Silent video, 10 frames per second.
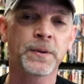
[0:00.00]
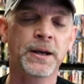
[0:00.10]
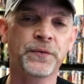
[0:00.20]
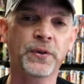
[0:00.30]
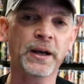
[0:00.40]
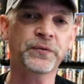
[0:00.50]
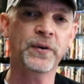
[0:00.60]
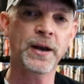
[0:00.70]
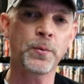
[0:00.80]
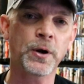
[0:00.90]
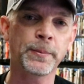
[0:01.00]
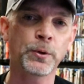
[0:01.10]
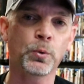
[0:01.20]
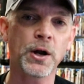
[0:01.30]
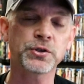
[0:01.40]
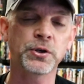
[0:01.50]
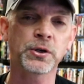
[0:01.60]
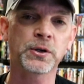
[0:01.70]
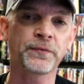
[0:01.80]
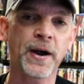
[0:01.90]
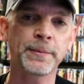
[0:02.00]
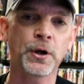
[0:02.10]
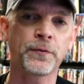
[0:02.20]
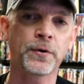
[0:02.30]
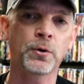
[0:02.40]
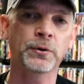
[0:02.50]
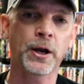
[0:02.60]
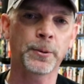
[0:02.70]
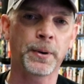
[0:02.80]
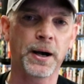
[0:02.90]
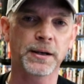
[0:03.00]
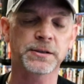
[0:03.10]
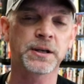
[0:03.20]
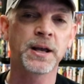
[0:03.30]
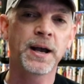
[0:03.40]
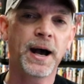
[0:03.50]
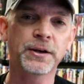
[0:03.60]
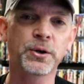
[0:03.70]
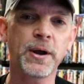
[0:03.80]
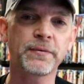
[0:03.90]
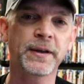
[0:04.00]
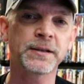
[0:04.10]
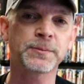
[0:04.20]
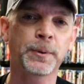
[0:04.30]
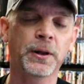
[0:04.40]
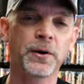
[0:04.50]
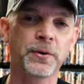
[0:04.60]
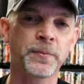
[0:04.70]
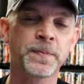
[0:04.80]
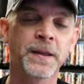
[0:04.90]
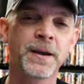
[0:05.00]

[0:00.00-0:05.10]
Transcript: And if you'd like to find out what I've been watching, you can find me over on Letterboxd. I do have links below.